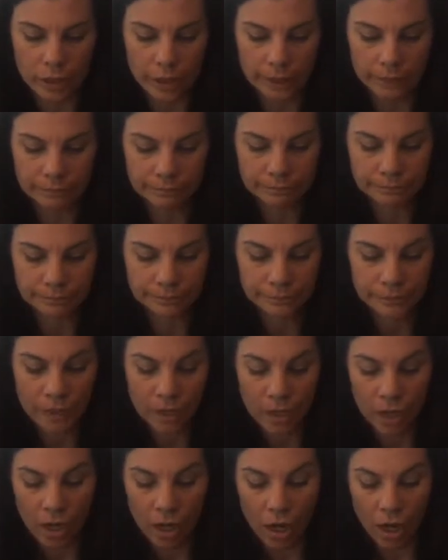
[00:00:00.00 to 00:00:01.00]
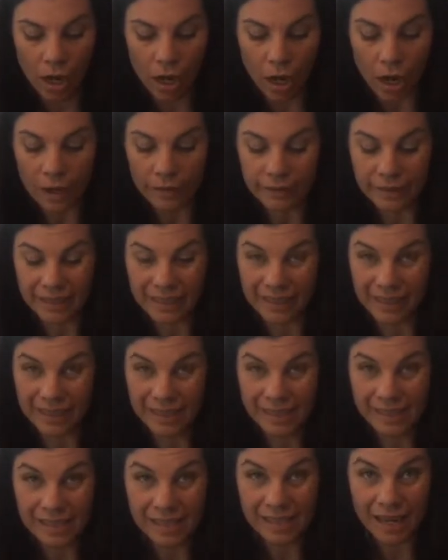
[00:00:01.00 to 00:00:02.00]
On the
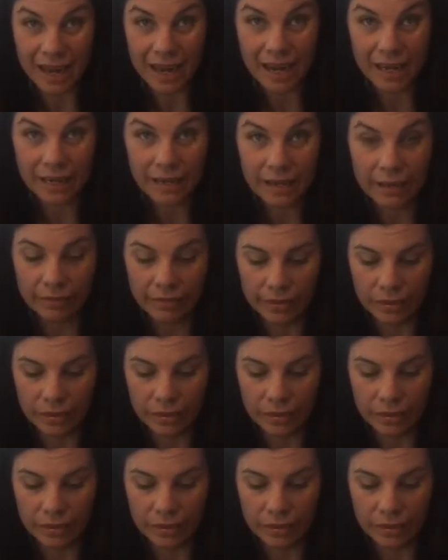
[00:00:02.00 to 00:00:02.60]
inside,